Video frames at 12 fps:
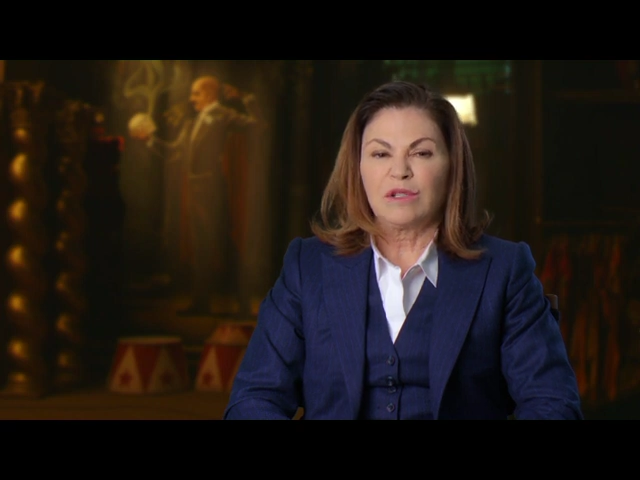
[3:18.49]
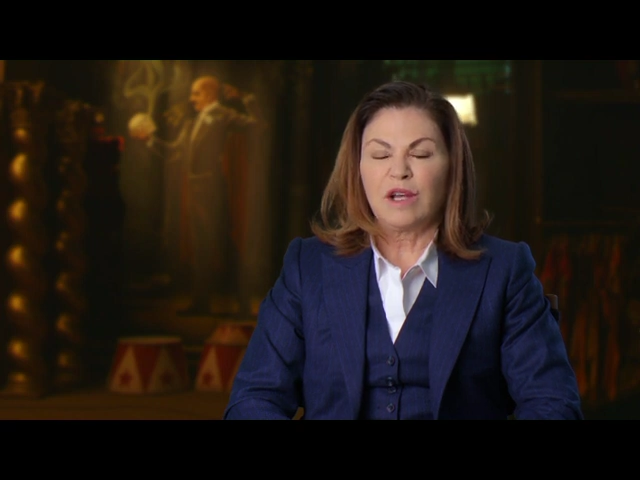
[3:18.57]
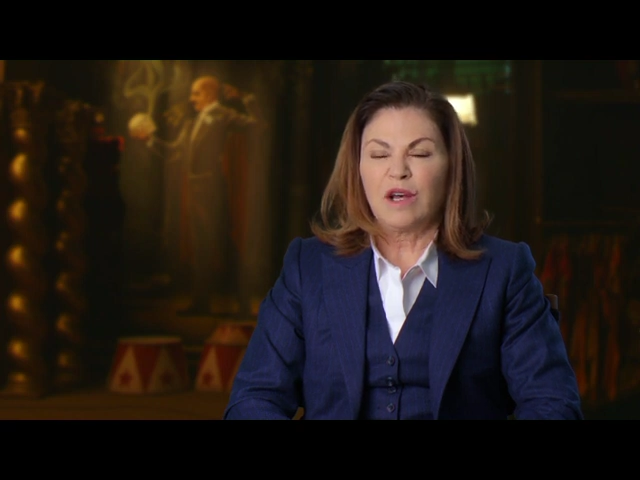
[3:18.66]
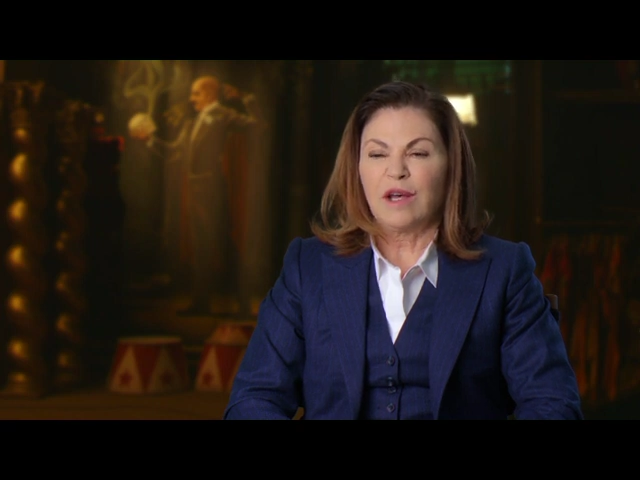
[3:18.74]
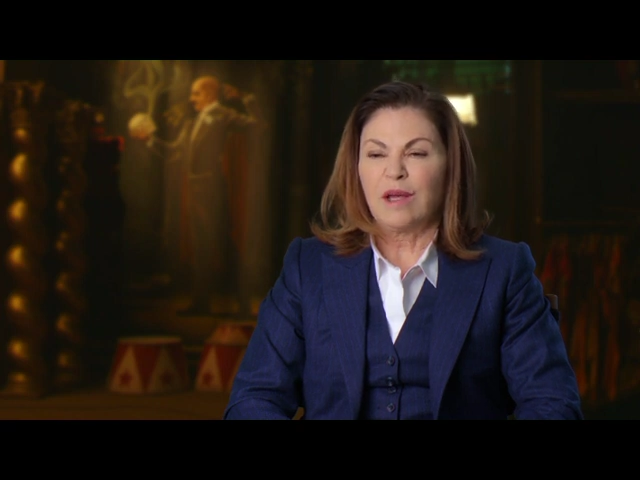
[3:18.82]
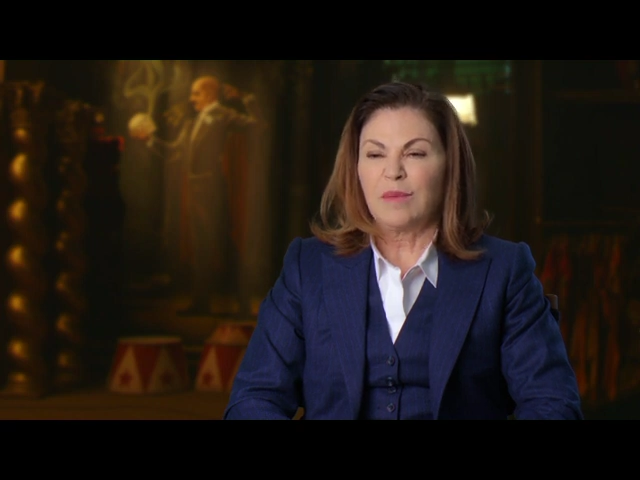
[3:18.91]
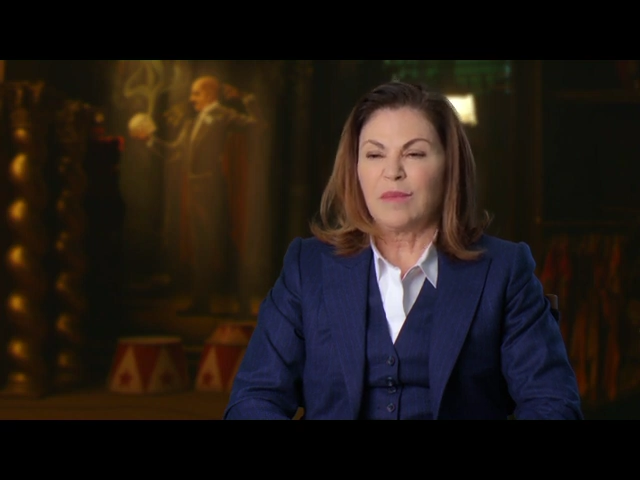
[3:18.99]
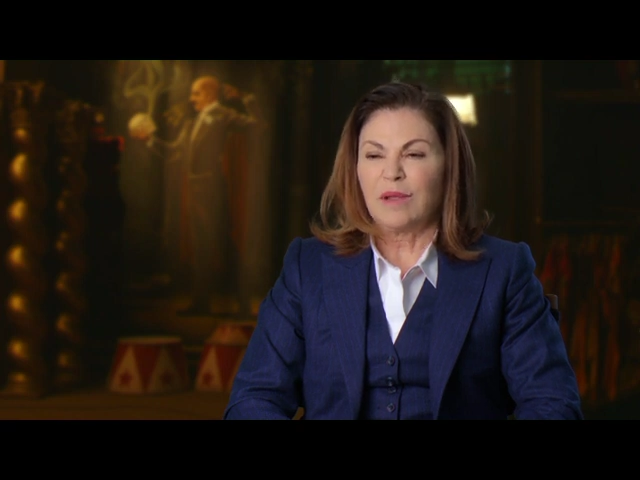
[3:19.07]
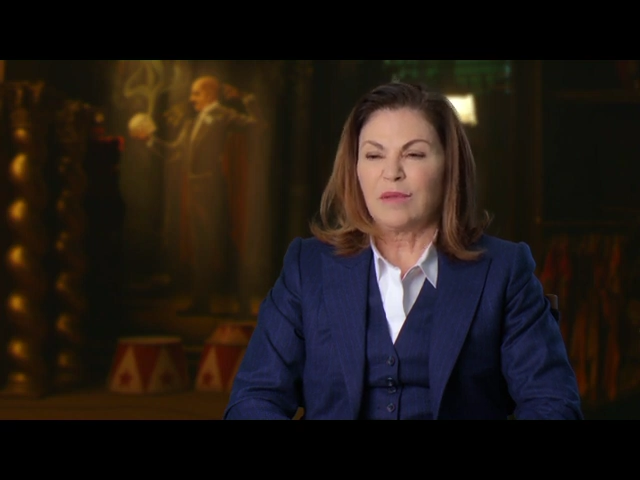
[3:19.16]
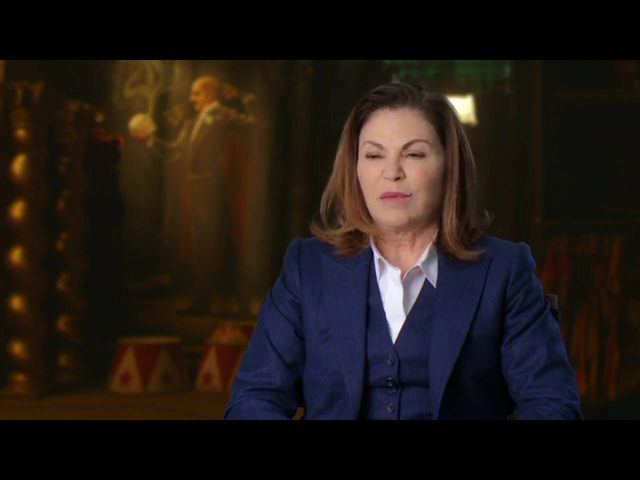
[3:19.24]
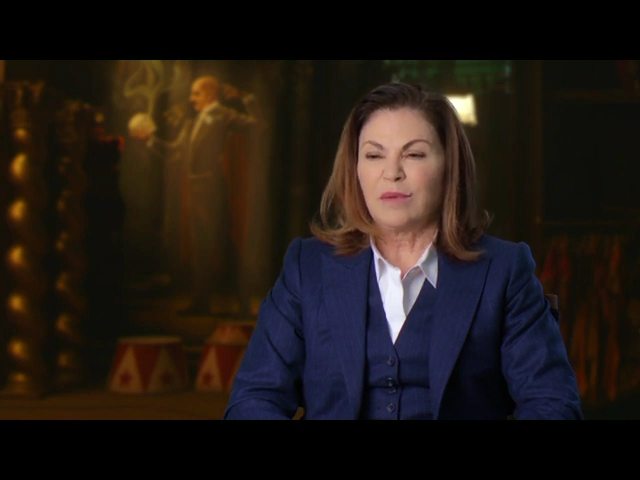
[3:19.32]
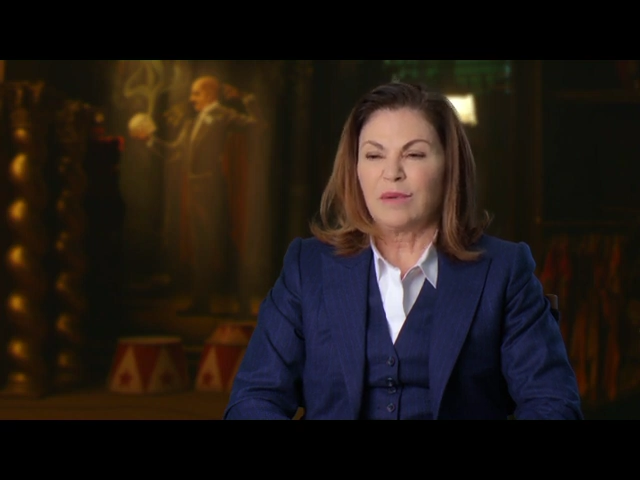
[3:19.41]
time
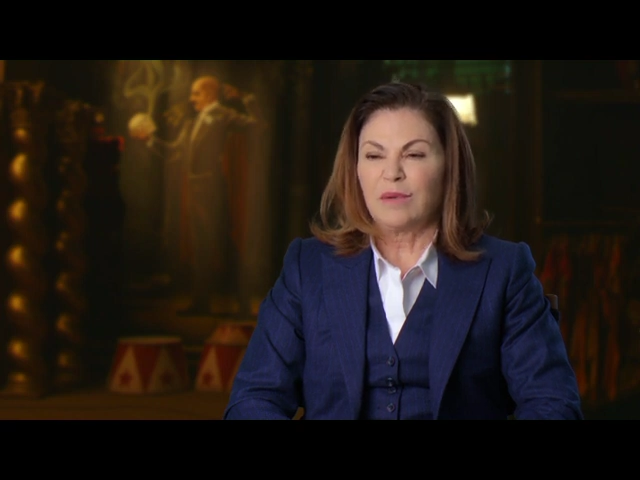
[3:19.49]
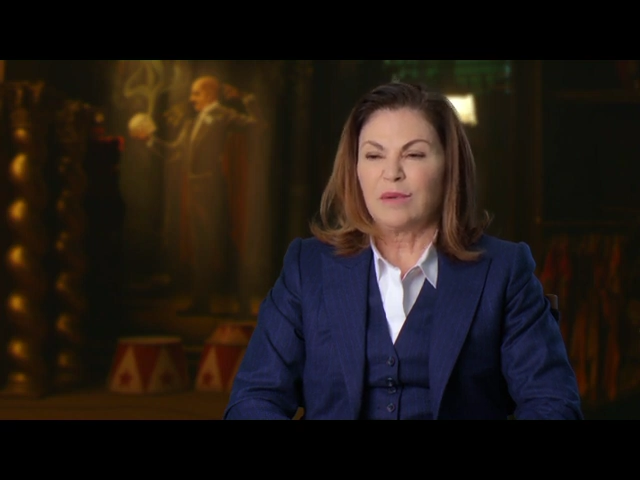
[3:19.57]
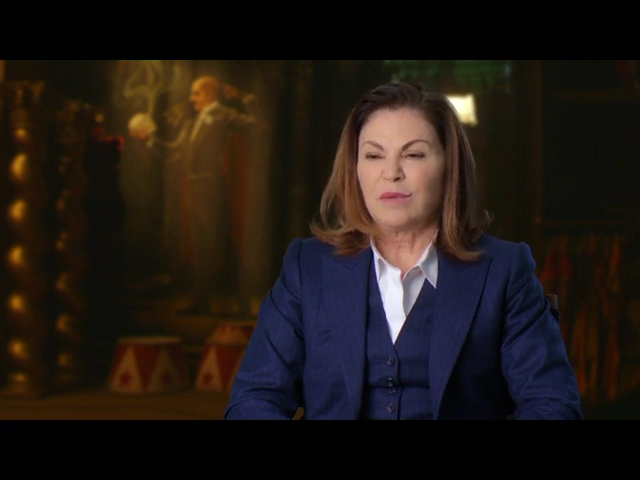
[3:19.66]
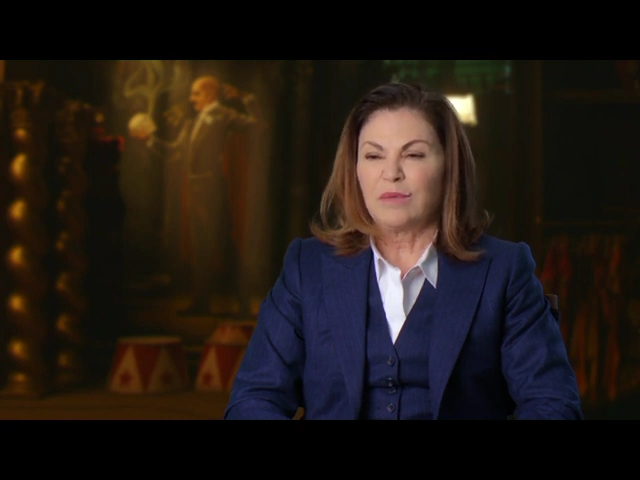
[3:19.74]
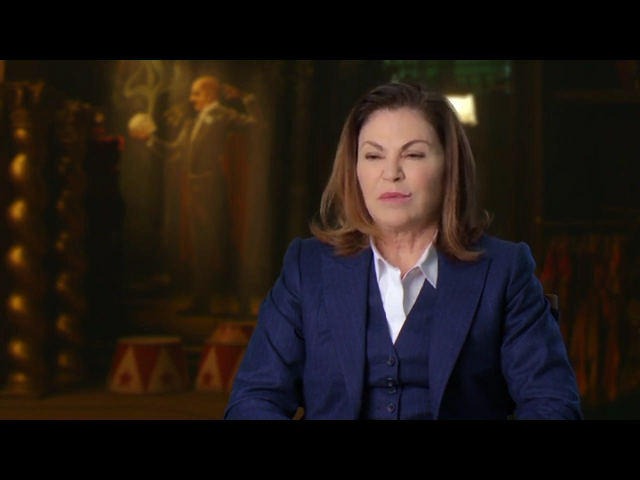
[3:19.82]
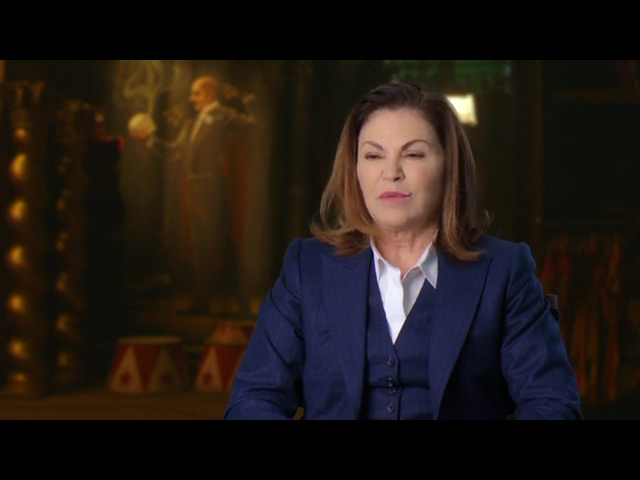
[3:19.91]
and through